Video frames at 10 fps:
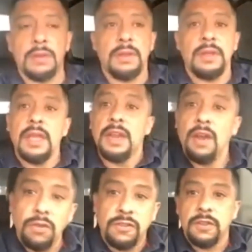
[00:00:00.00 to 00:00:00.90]
and
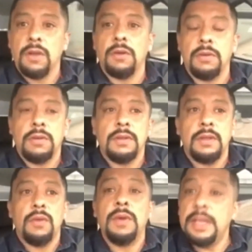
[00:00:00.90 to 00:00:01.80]
also
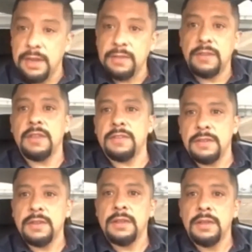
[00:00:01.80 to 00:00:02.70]
weaknesses.
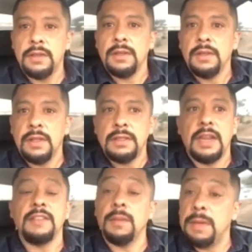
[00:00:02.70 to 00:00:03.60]
that
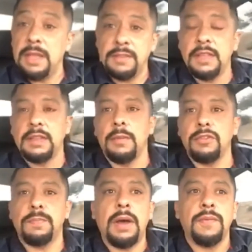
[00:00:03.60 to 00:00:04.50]
is amazing. The most
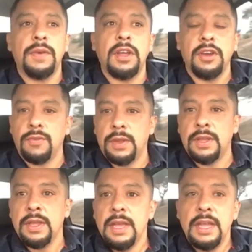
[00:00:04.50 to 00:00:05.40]
powerful country,
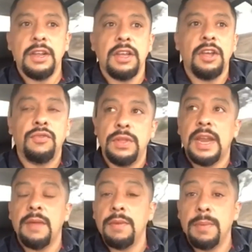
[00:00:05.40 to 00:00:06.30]
and the country
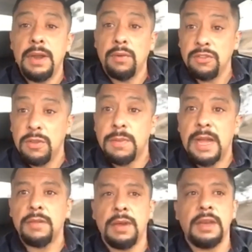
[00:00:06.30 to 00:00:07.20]

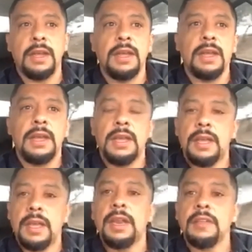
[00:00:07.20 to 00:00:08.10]
that everybody wants to
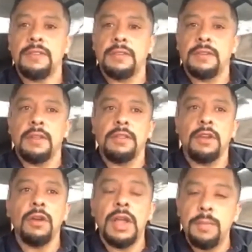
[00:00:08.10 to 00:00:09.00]
migrate,
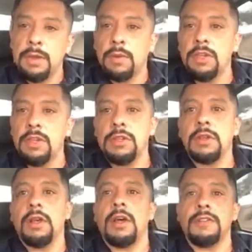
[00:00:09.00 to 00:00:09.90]
it is
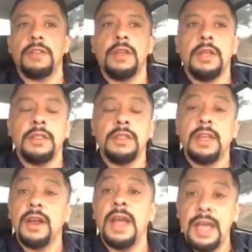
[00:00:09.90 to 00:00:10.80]
their immigration
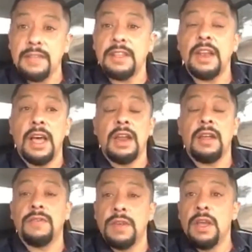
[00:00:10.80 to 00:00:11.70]
laws. There
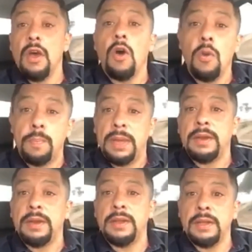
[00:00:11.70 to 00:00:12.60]
has a lot of
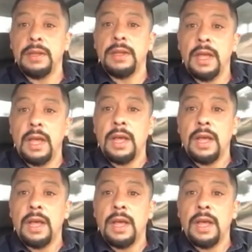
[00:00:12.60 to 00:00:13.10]
open,